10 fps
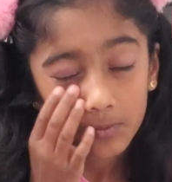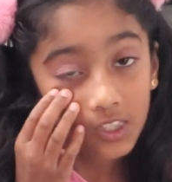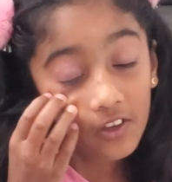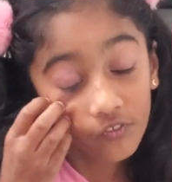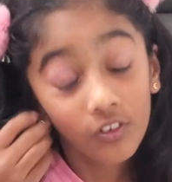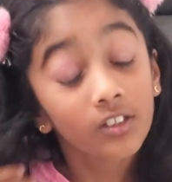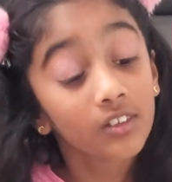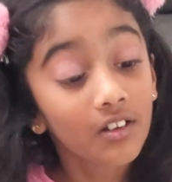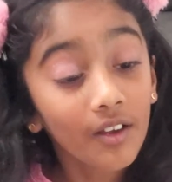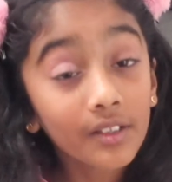The
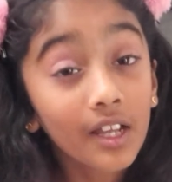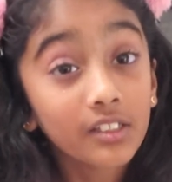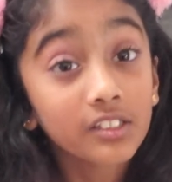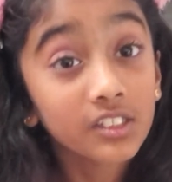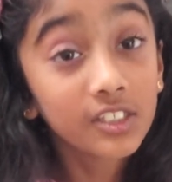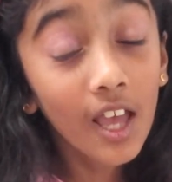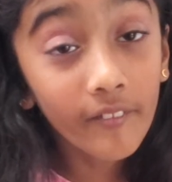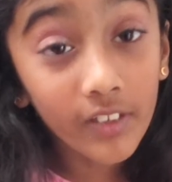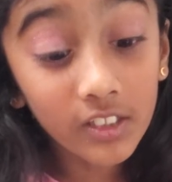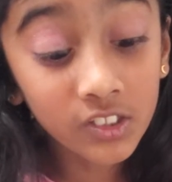fourth round had
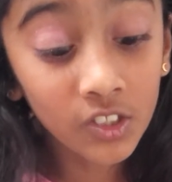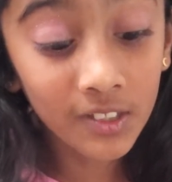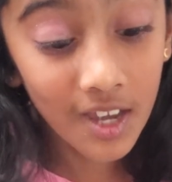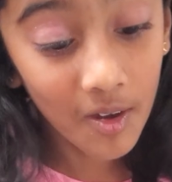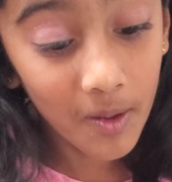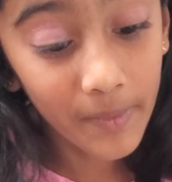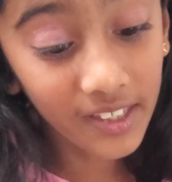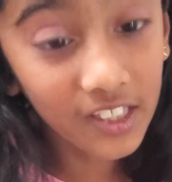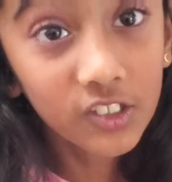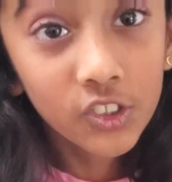7, so now I'm
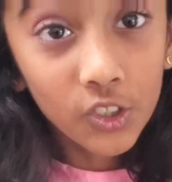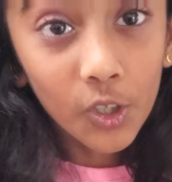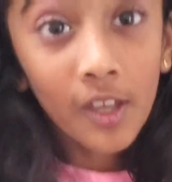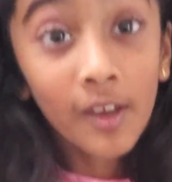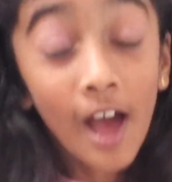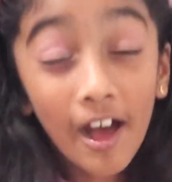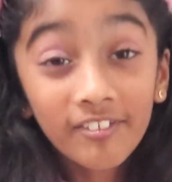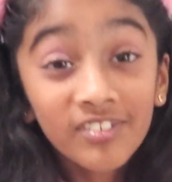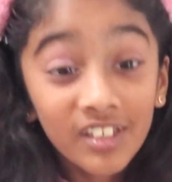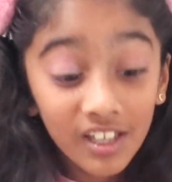making sure I
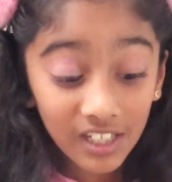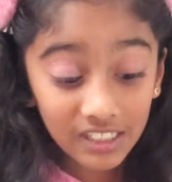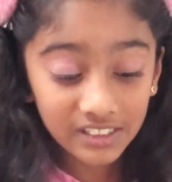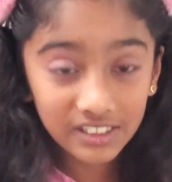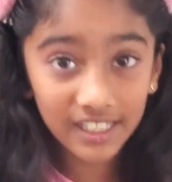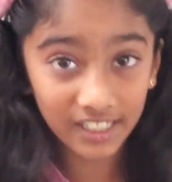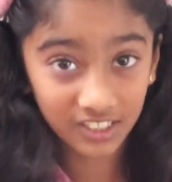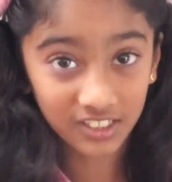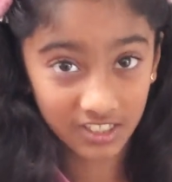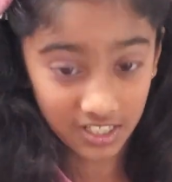have
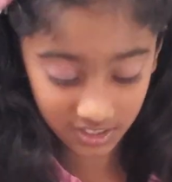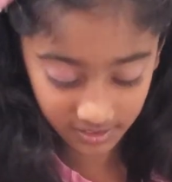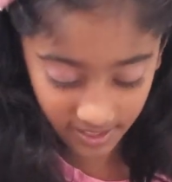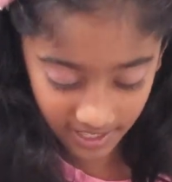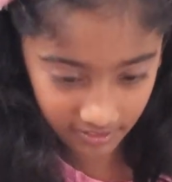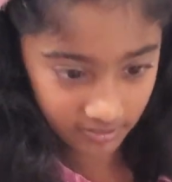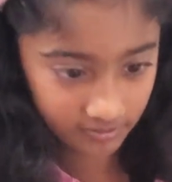6 this layer.